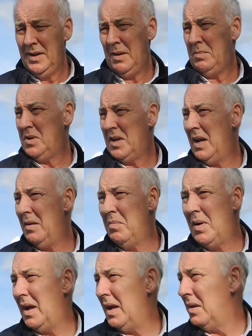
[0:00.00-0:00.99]
up to getting
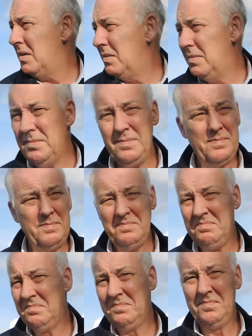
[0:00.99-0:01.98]
paid
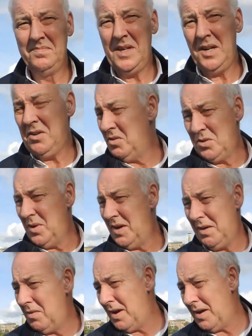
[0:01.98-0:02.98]

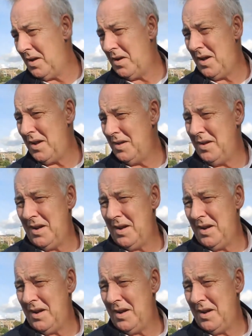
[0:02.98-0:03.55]
120 grand a night.